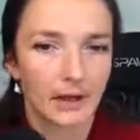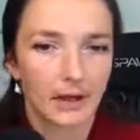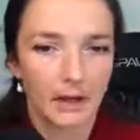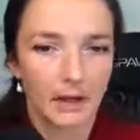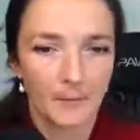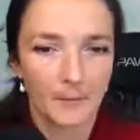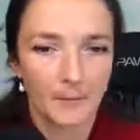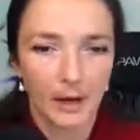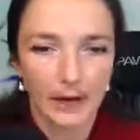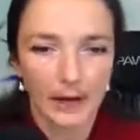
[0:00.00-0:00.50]

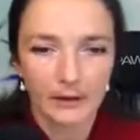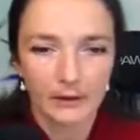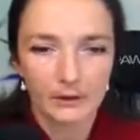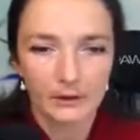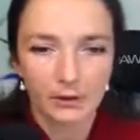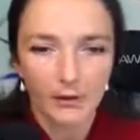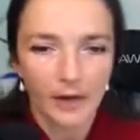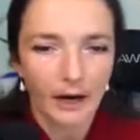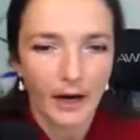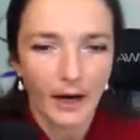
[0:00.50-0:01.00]
Um,
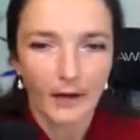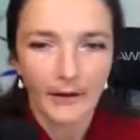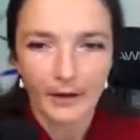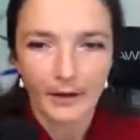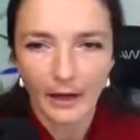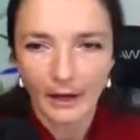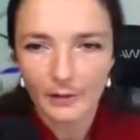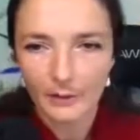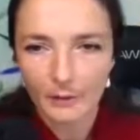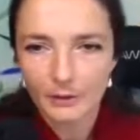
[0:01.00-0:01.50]
and
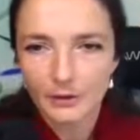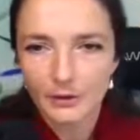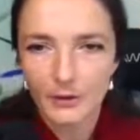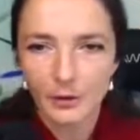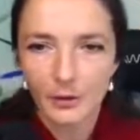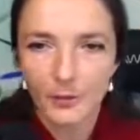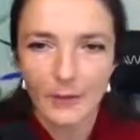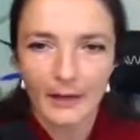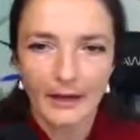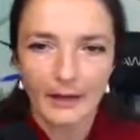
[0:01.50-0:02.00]
I, I, want to
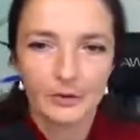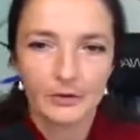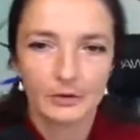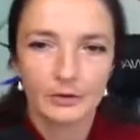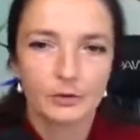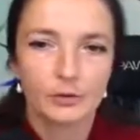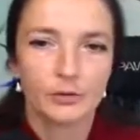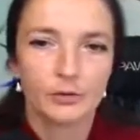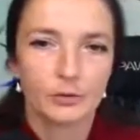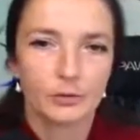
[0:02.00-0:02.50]
go back
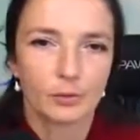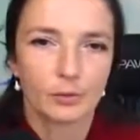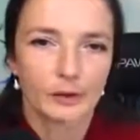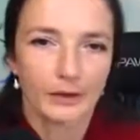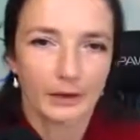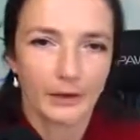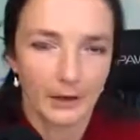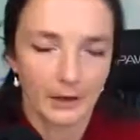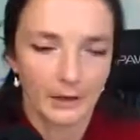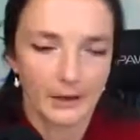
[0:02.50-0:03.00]
to, to
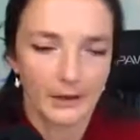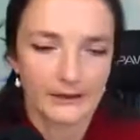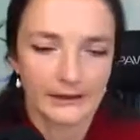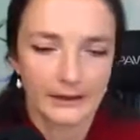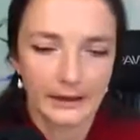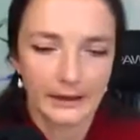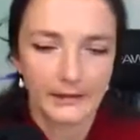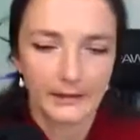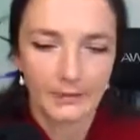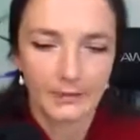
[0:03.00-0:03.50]
what Gary
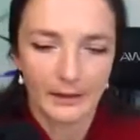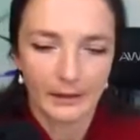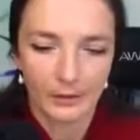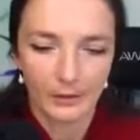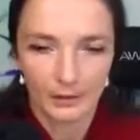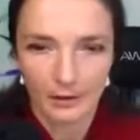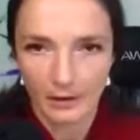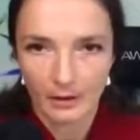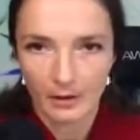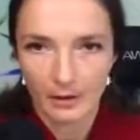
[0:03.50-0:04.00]
said
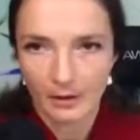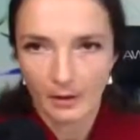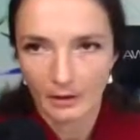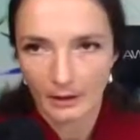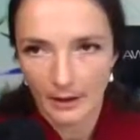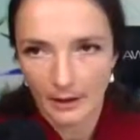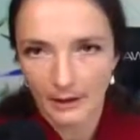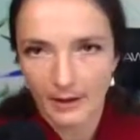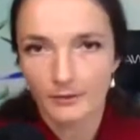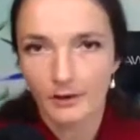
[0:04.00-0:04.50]
about the uh,
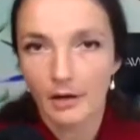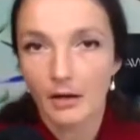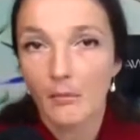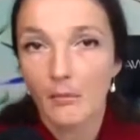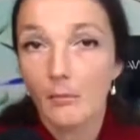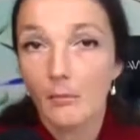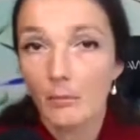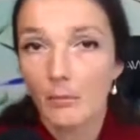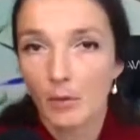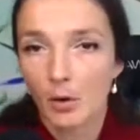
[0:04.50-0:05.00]
kind of
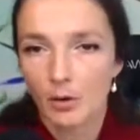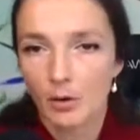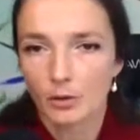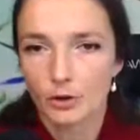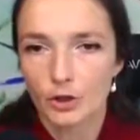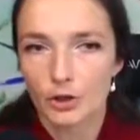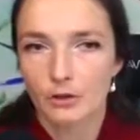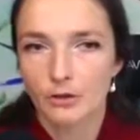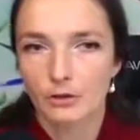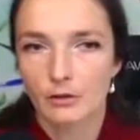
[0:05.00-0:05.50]

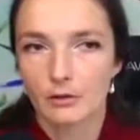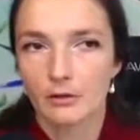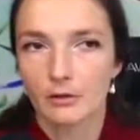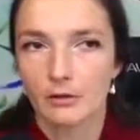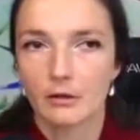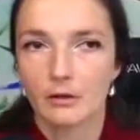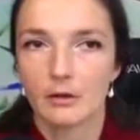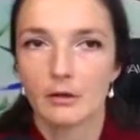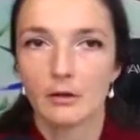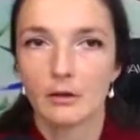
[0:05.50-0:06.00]

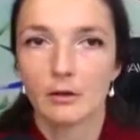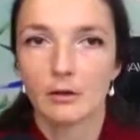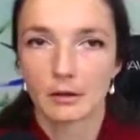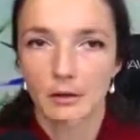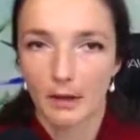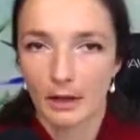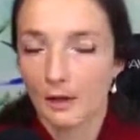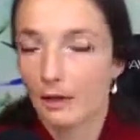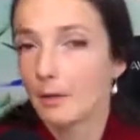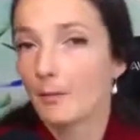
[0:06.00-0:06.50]
emotional,
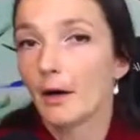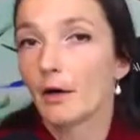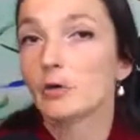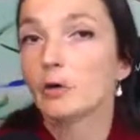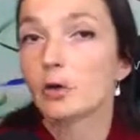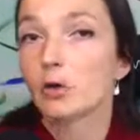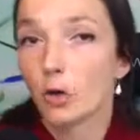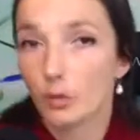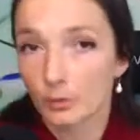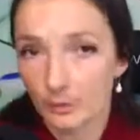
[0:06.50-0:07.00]
uh,
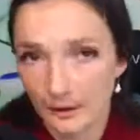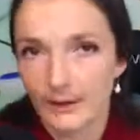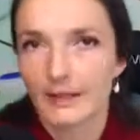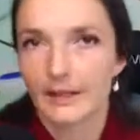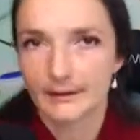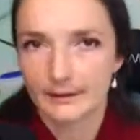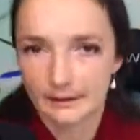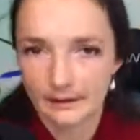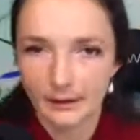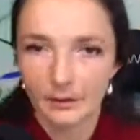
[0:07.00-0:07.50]
about
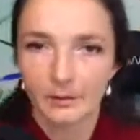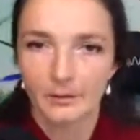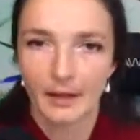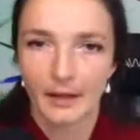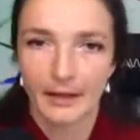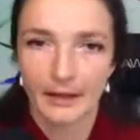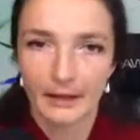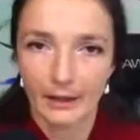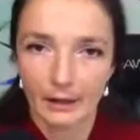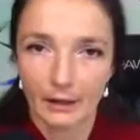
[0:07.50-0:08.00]
loneliness,
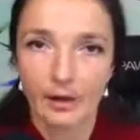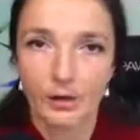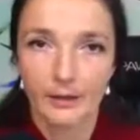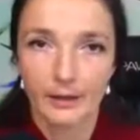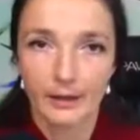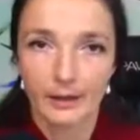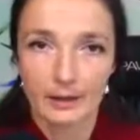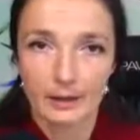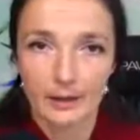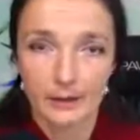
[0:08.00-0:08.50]
right? Mm-hmm, and
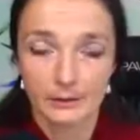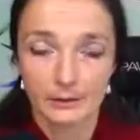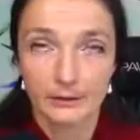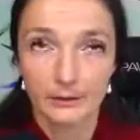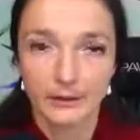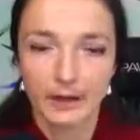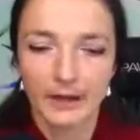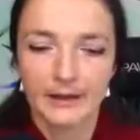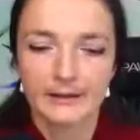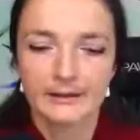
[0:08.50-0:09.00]
going mm-hmm. into
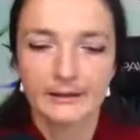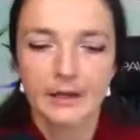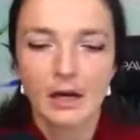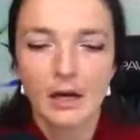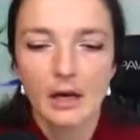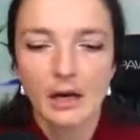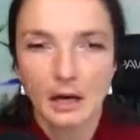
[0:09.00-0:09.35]
space.